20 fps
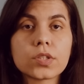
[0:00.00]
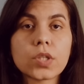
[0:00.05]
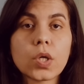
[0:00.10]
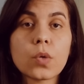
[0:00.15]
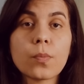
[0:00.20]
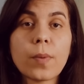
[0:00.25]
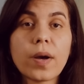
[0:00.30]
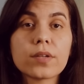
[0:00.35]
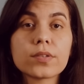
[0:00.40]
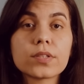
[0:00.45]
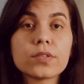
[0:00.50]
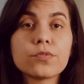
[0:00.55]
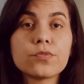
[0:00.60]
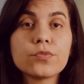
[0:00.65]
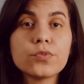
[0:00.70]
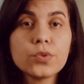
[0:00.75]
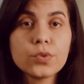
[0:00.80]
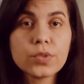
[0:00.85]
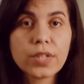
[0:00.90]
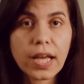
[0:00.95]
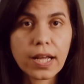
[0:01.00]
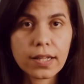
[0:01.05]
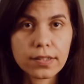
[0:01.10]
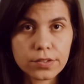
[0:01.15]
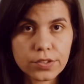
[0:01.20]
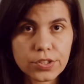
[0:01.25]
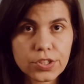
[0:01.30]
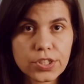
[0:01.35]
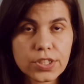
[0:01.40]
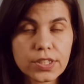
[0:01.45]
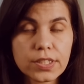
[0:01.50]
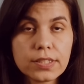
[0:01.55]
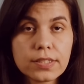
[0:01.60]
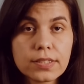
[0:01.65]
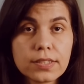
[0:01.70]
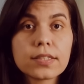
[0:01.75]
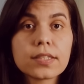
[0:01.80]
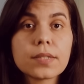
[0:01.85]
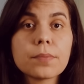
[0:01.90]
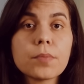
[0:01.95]
So about the food
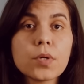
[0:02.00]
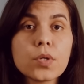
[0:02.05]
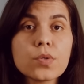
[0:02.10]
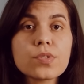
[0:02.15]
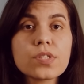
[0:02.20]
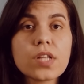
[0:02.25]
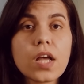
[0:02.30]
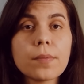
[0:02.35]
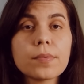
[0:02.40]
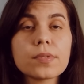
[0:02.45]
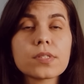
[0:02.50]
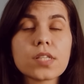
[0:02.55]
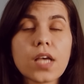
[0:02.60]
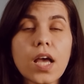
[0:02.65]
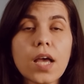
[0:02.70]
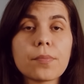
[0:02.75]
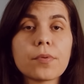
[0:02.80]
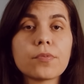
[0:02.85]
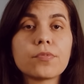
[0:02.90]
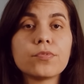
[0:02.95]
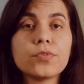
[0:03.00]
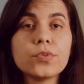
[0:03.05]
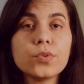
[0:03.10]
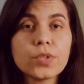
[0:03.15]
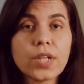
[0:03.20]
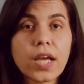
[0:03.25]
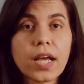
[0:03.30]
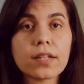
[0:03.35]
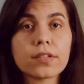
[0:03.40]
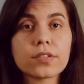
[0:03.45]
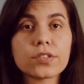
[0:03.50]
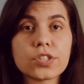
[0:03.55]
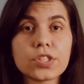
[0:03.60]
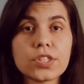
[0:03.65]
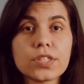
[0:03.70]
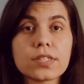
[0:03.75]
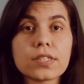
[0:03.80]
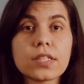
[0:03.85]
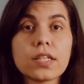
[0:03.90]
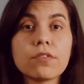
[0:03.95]
allergies, the most common type of food
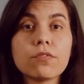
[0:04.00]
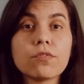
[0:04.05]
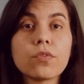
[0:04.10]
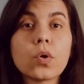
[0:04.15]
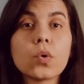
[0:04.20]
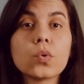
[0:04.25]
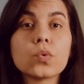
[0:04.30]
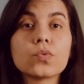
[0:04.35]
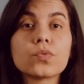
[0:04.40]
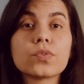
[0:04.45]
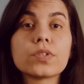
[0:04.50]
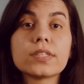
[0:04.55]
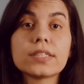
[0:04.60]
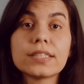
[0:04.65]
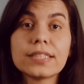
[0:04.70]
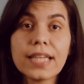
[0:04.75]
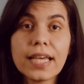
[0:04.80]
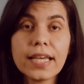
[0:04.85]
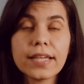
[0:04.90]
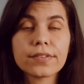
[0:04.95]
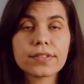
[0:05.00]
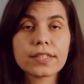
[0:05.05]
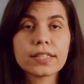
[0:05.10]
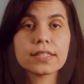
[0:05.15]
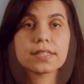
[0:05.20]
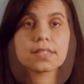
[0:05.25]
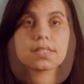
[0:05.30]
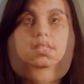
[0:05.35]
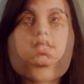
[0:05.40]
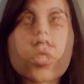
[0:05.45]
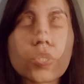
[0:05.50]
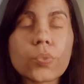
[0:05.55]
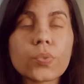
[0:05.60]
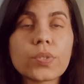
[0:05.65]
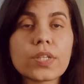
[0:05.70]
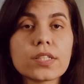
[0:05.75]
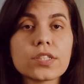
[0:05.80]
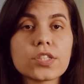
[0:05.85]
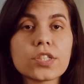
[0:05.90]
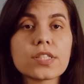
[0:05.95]
allergies involve dairies. So
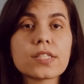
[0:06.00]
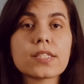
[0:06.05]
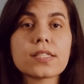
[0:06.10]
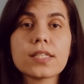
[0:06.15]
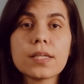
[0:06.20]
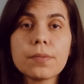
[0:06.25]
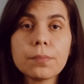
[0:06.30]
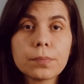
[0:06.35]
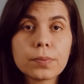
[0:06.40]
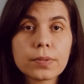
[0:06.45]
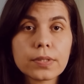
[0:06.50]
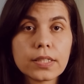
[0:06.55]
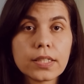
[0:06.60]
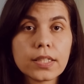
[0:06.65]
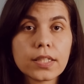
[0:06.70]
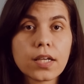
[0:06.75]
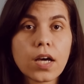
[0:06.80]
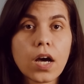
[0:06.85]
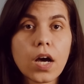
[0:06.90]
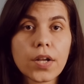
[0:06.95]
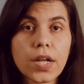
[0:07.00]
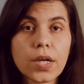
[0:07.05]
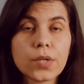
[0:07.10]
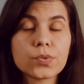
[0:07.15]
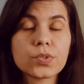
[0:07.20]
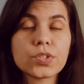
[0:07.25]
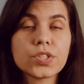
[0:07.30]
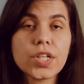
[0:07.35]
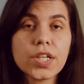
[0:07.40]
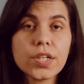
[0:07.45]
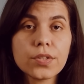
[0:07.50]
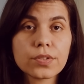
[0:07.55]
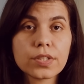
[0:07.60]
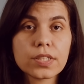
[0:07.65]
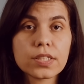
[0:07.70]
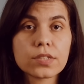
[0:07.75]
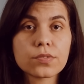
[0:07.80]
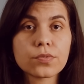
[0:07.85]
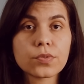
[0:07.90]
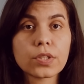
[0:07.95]
you can just simply cut out
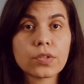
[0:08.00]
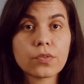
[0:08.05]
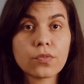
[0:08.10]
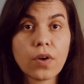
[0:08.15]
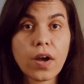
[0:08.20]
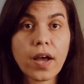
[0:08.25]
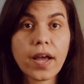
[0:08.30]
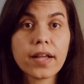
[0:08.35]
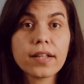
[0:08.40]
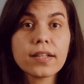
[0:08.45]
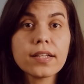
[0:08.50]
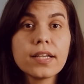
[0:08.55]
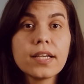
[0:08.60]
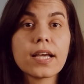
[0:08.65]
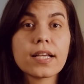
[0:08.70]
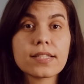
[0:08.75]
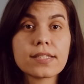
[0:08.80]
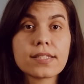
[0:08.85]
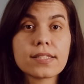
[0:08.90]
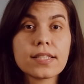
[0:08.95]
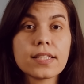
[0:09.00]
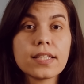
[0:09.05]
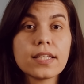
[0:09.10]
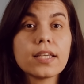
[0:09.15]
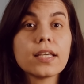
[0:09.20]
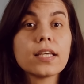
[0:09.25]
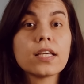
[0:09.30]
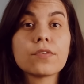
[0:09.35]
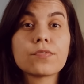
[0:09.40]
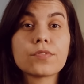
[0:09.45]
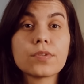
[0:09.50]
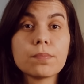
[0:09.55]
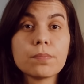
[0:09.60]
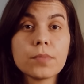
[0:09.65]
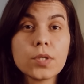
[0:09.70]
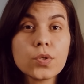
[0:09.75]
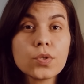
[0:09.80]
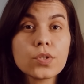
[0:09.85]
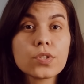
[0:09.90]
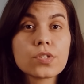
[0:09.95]
dairies for a while and see if the
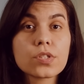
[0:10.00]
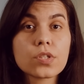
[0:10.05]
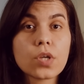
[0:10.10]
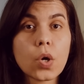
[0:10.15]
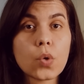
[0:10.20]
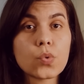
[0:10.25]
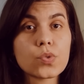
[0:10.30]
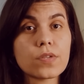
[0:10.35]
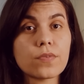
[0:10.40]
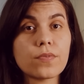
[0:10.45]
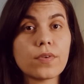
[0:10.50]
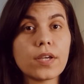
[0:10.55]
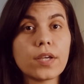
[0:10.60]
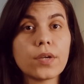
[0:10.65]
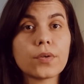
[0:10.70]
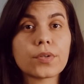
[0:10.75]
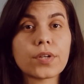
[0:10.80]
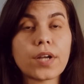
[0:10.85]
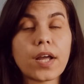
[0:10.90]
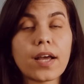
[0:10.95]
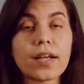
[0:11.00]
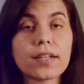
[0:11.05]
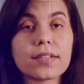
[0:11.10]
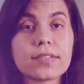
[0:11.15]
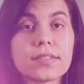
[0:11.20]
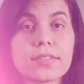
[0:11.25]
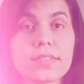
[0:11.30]
mucus goes away or not.